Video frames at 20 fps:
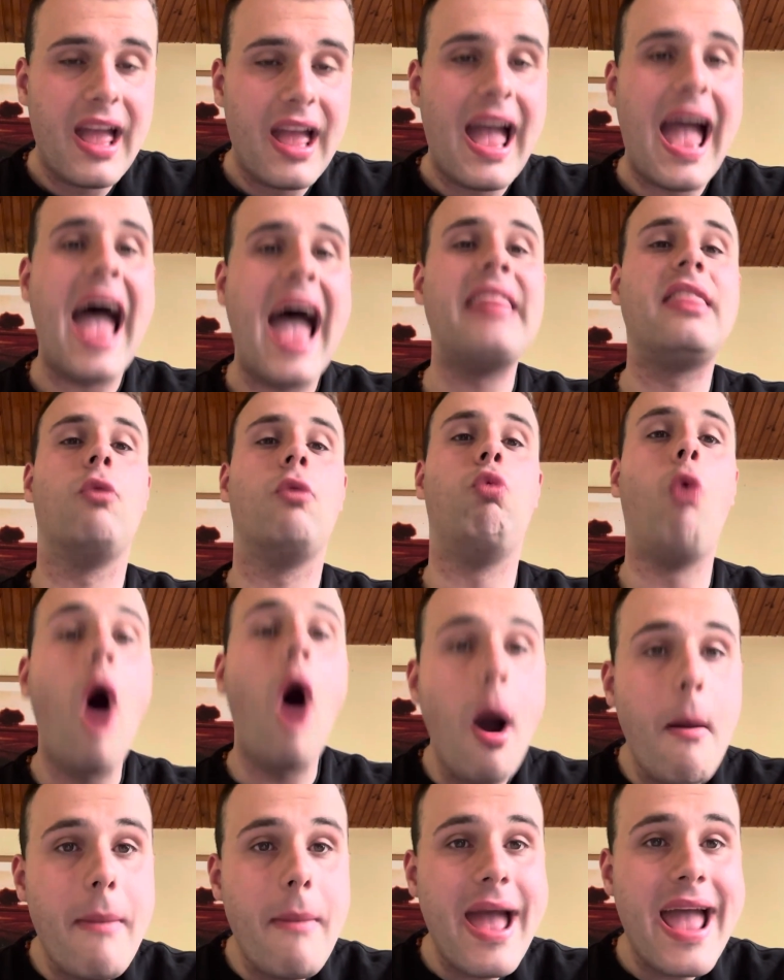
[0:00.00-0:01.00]
And the
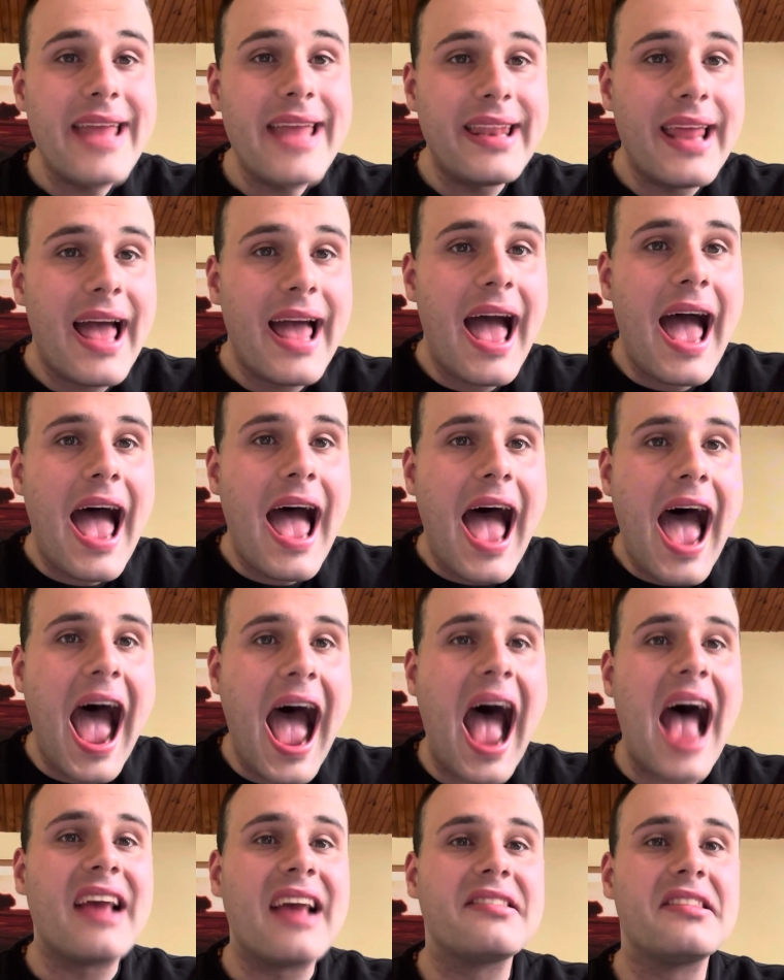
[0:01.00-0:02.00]
woman
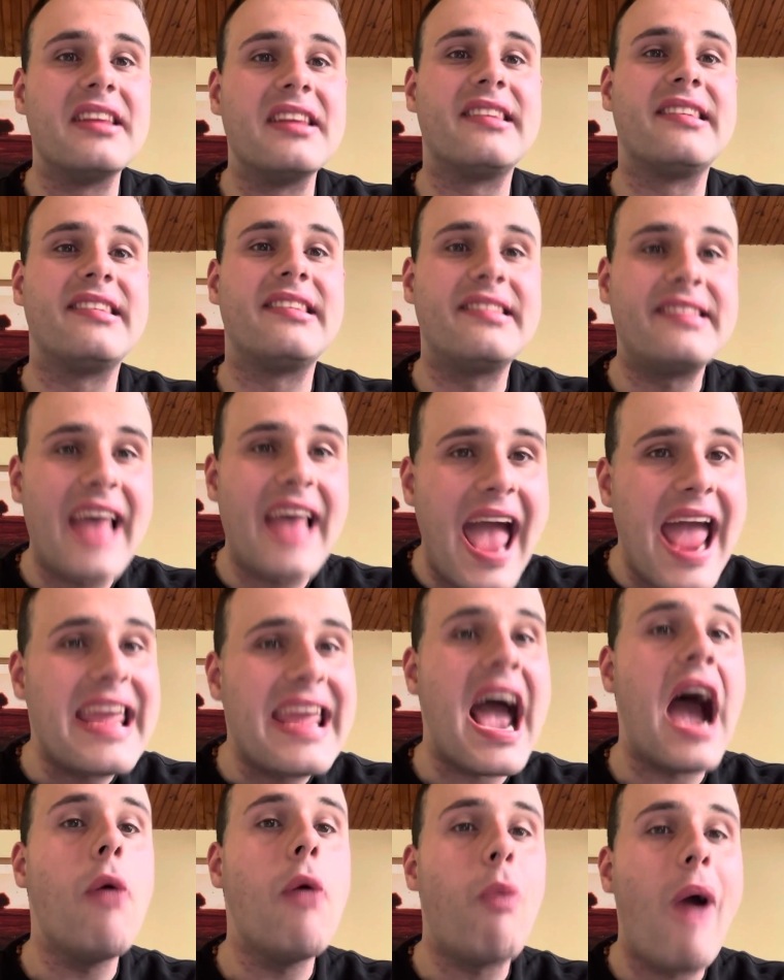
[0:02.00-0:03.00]
has to
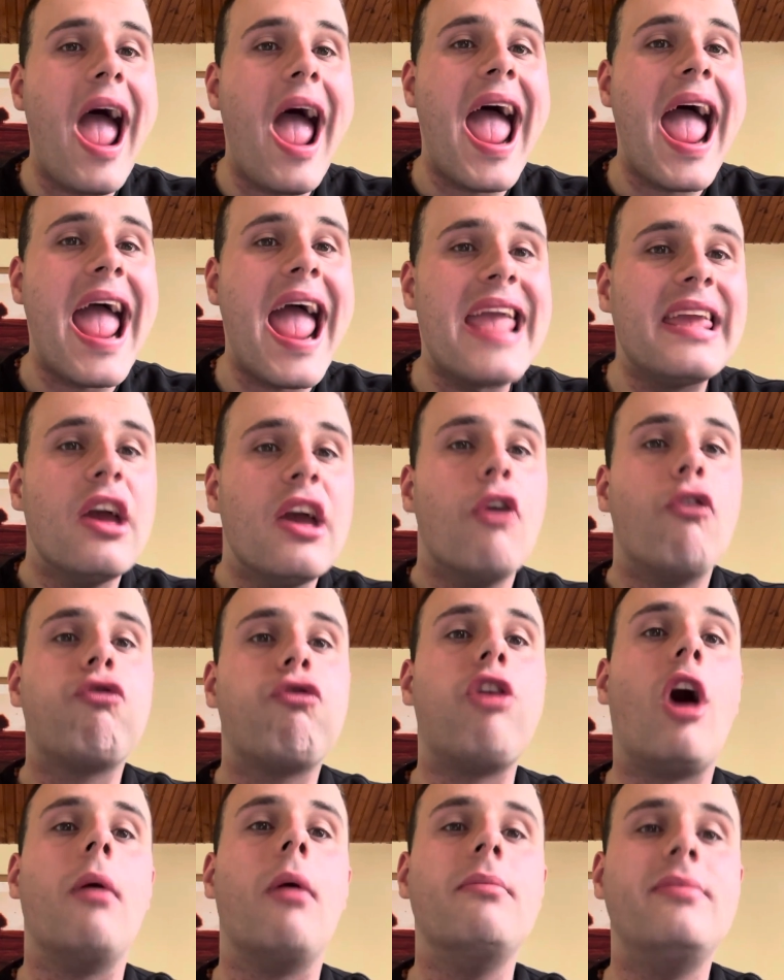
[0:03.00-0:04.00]
stay away
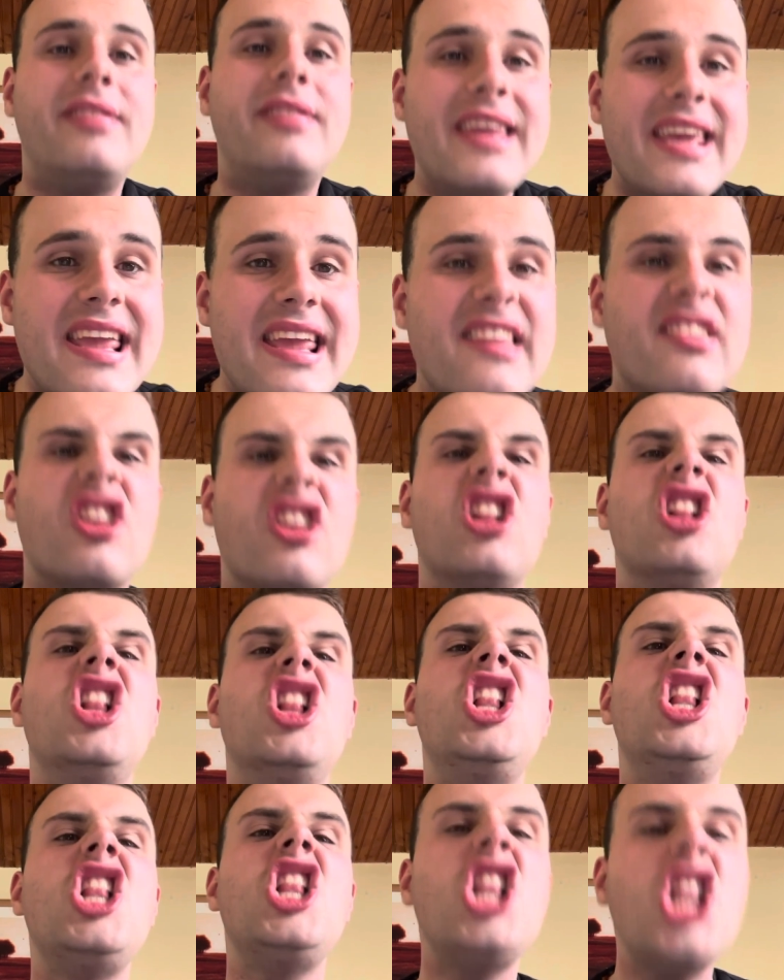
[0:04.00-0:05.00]
from these
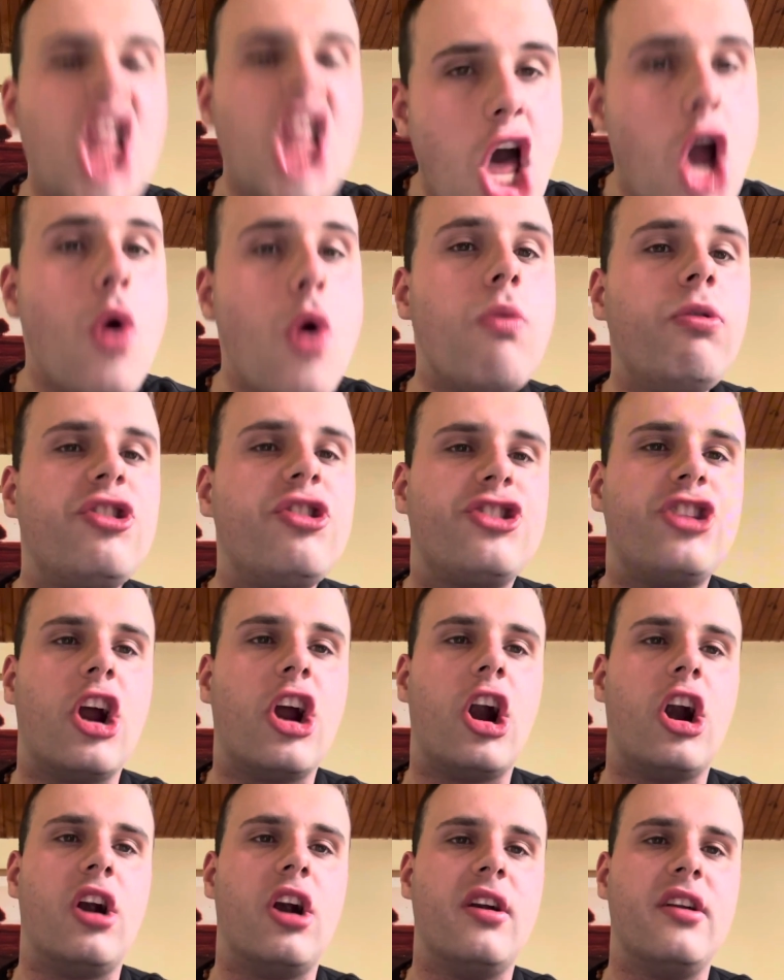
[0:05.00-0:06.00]

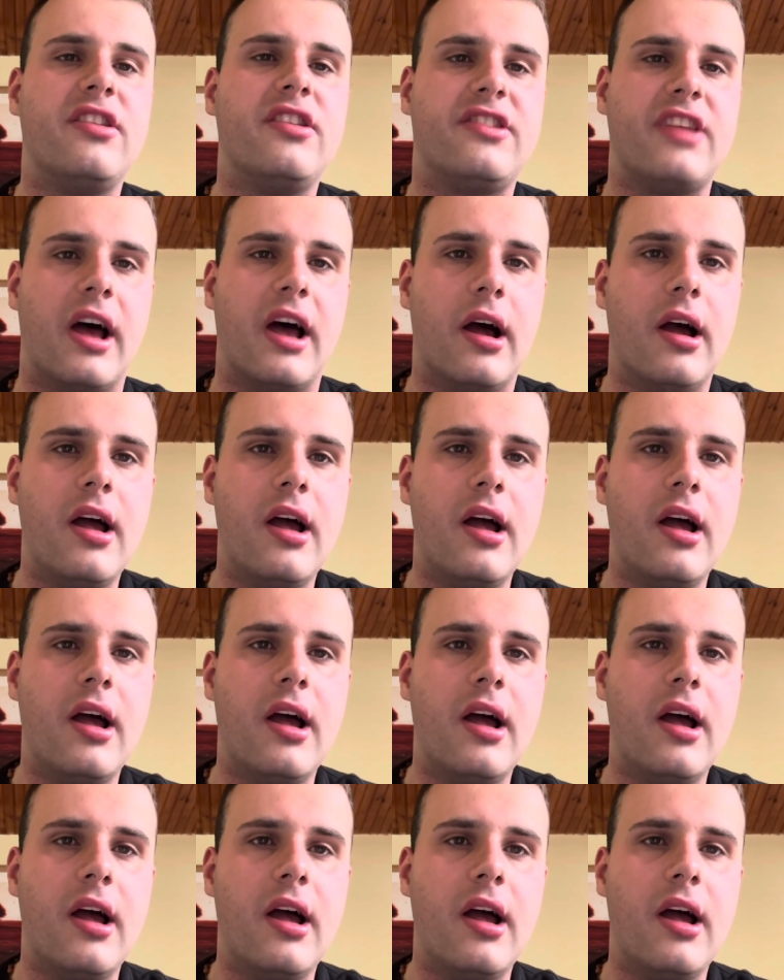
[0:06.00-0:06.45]
losers.